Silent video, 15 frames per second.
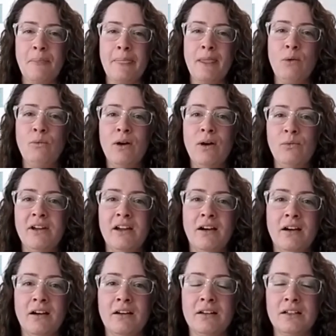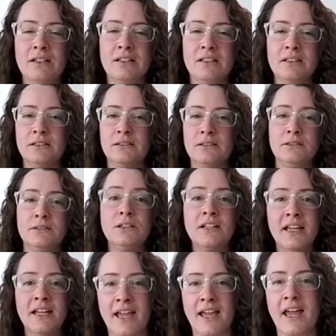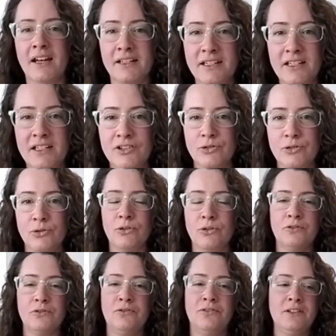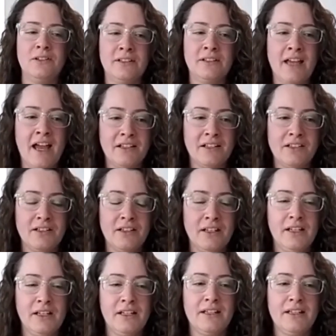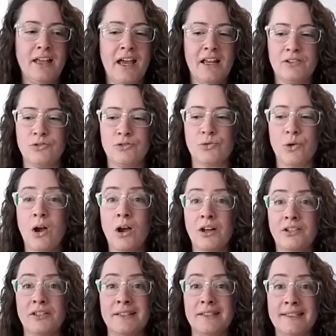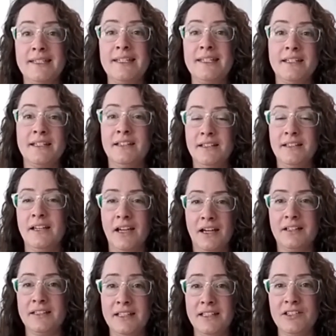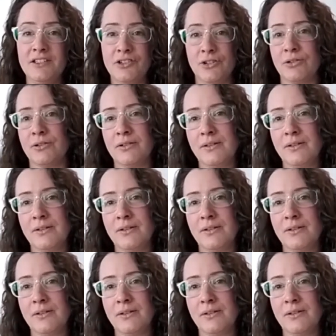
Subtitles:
when we are looking at a teacher or feel that draw to seek a teacher?